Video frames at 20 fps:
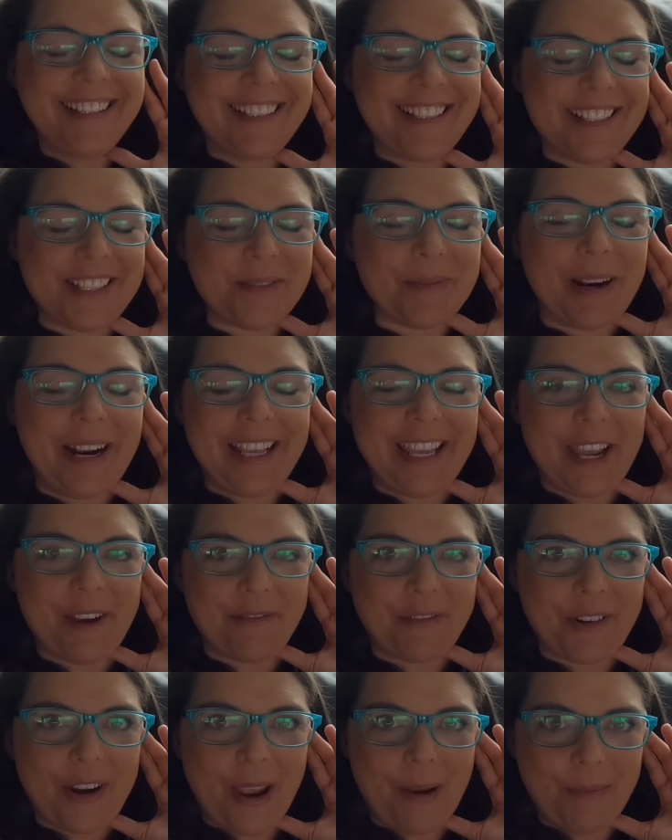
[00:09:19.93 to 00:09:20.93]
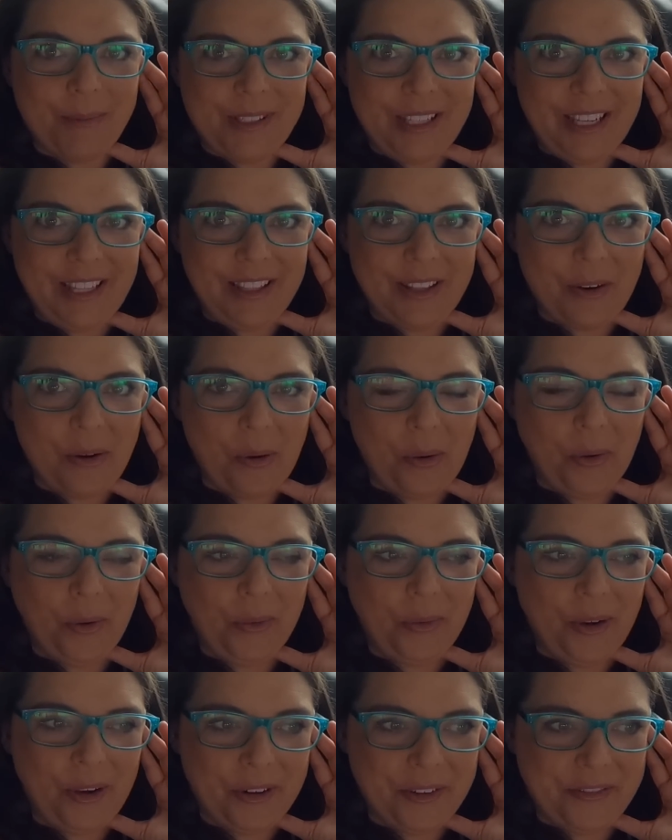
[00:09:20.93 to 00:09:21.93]
This is what I get for emptying the
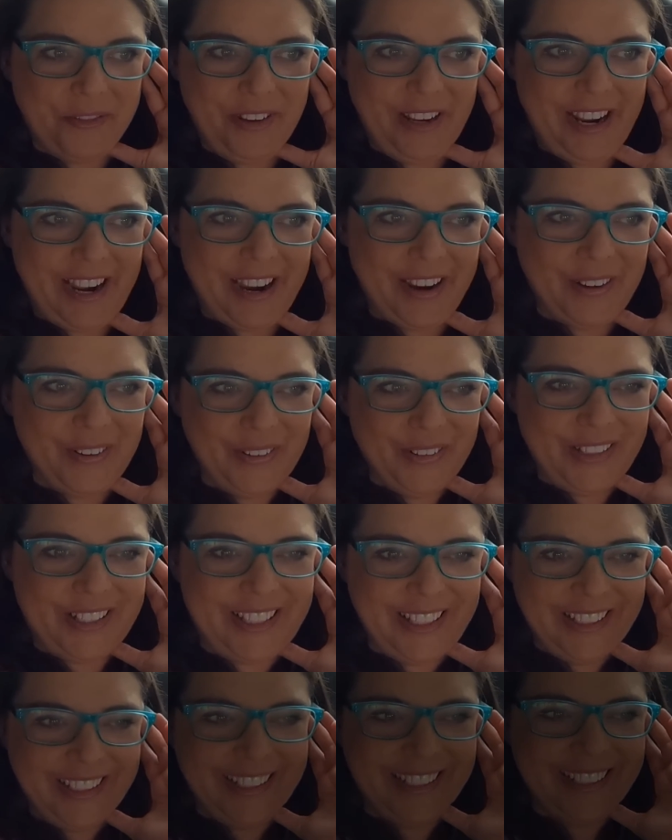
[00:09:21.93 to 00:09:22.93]
whole R V out.